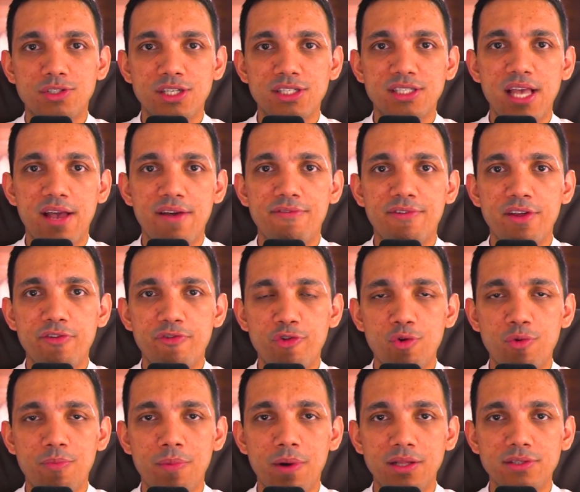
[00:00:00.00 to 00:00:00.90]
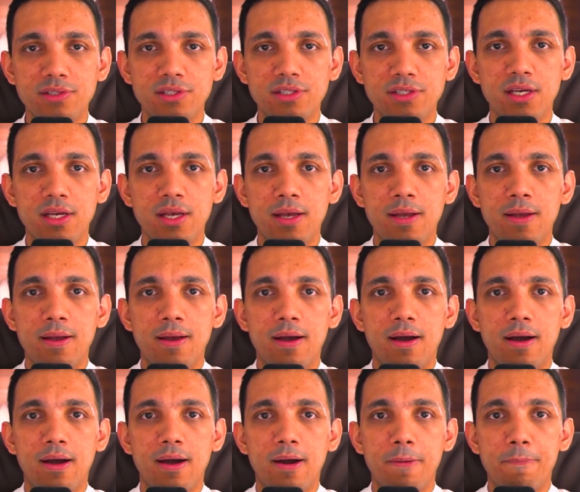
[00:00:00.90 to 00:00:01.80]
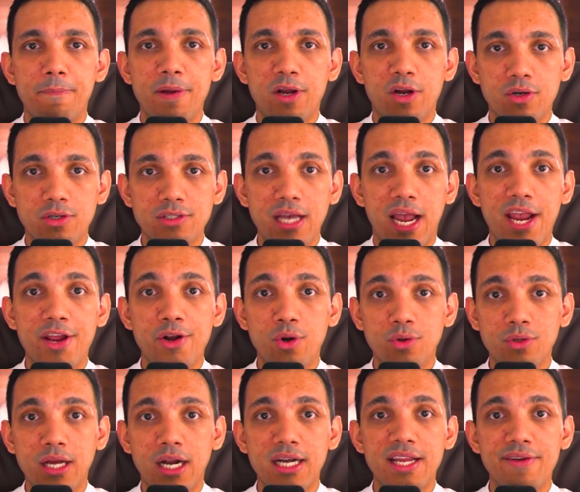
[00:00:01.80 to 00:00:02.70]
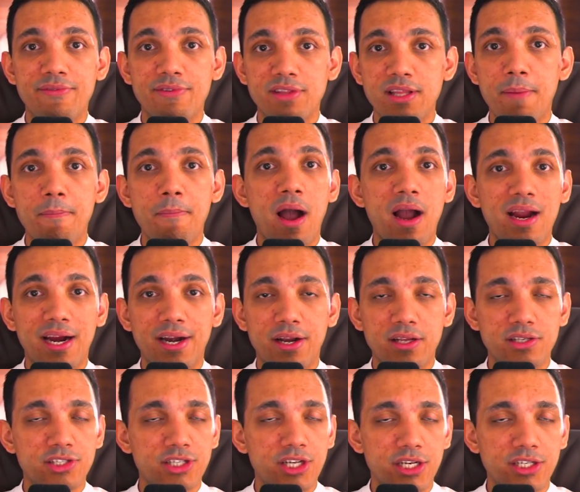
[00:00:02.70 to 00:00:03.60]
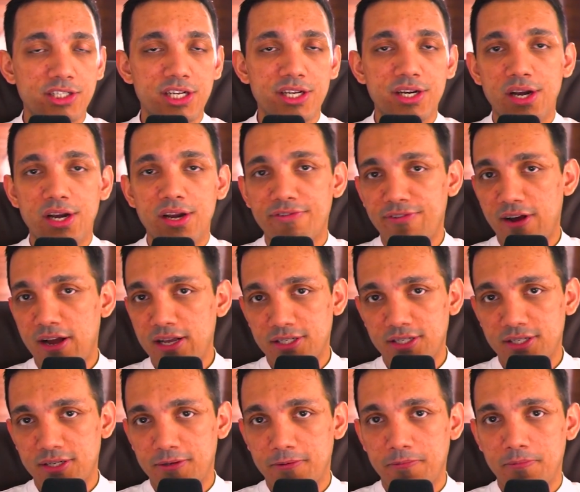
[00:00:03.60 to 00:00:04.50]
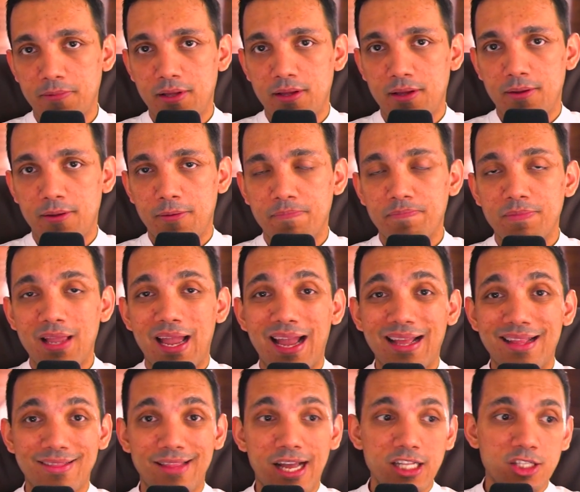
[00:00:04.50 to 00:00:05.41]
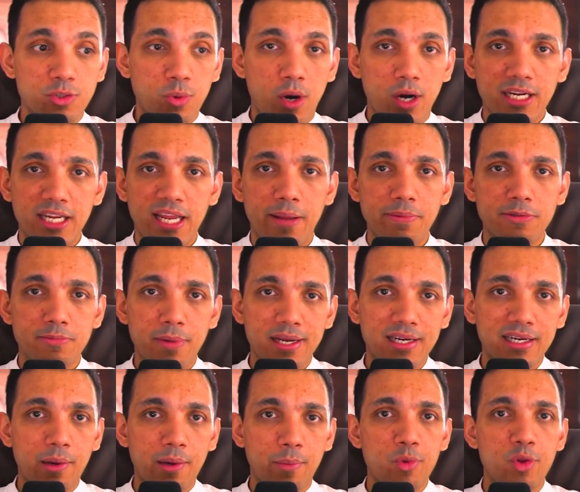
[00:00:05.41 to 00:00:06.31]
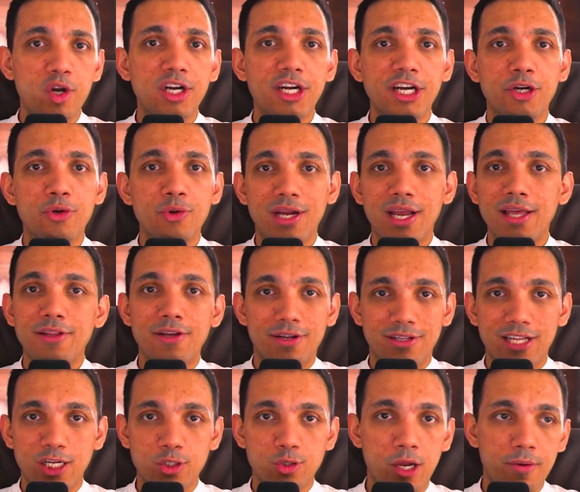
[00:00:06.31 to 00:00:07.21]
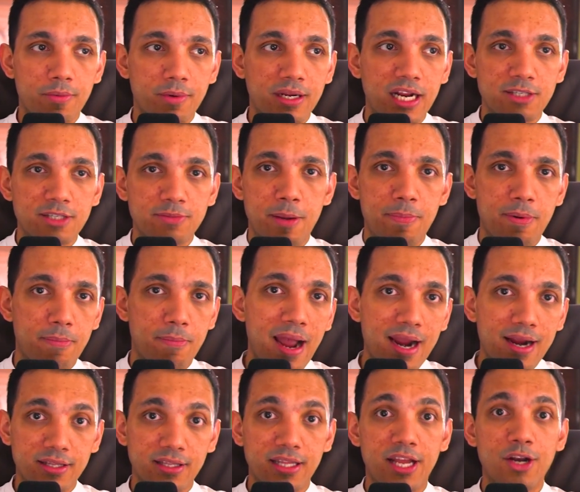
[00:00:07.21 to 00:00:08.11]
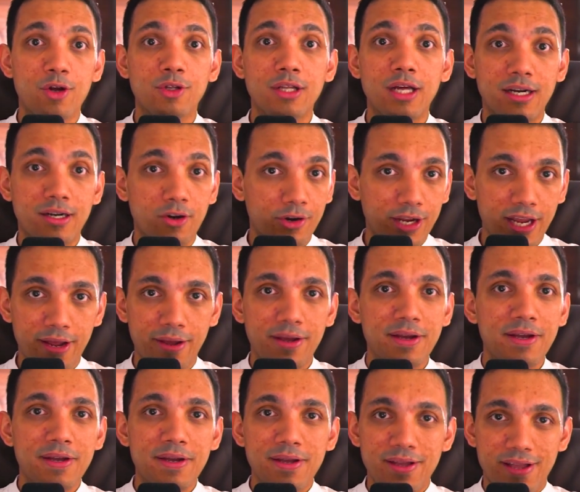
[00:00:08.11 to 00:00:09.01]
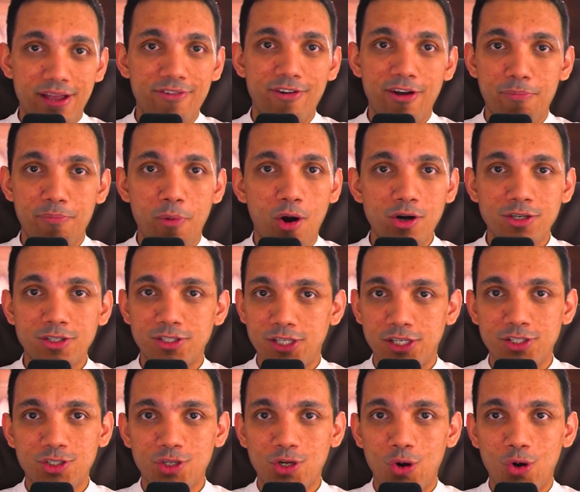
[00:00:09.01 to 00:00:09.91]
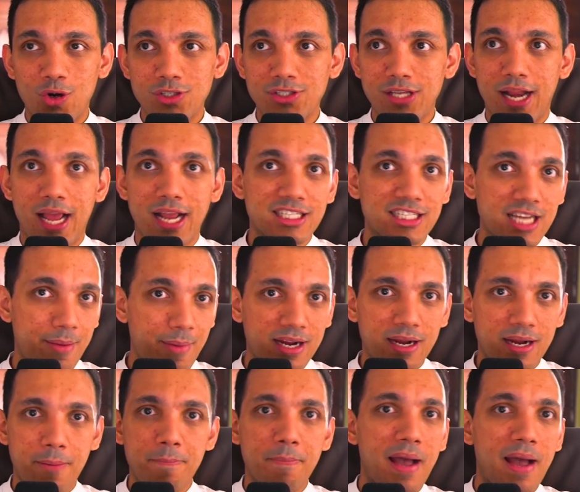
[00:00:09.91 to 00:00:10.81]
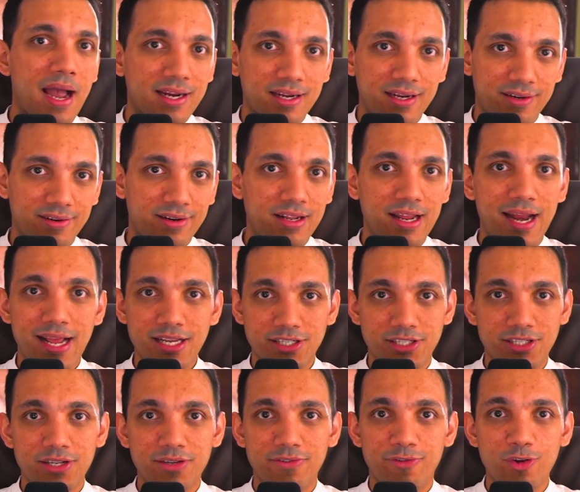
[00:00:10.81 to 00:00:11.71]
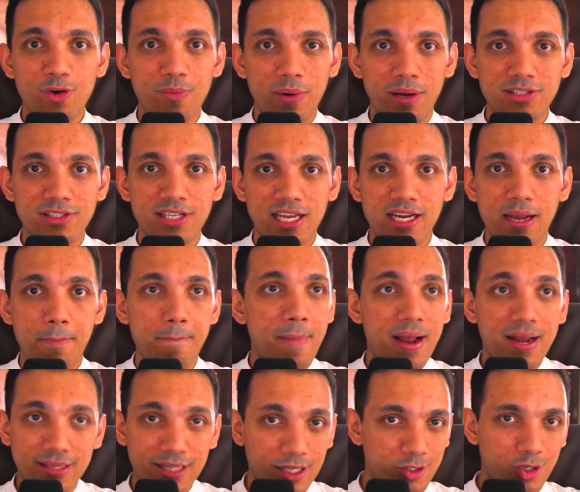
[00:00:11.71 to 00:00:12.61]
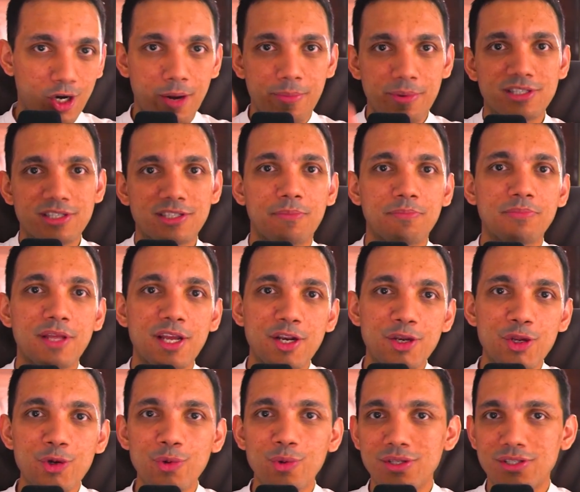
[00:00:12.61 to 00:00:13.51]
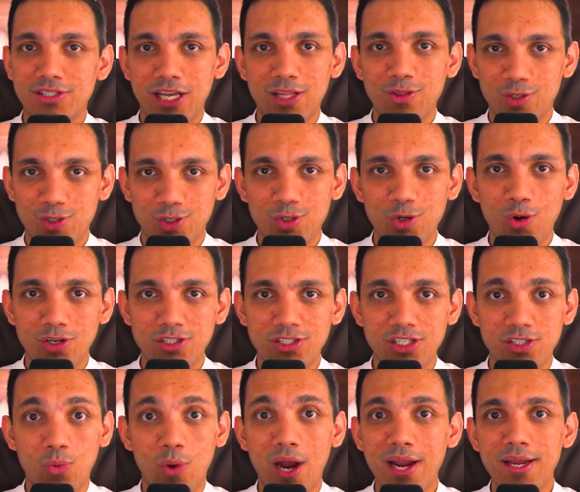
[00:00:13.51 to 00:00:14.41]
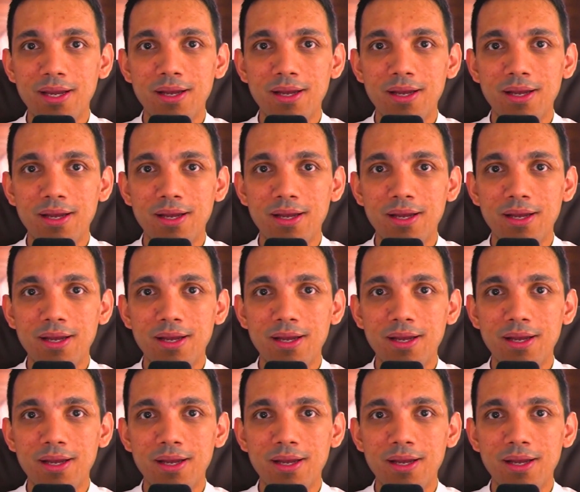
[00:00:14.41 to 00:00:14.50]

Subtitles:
every few months because I know that even the market is changing really fast. And that's what keeps my community together. That's what gets people back. They know that, okay, if I bought Sid's course, the next time I come back, in the next few months I come back, there's going to be something new inside those courses. Why?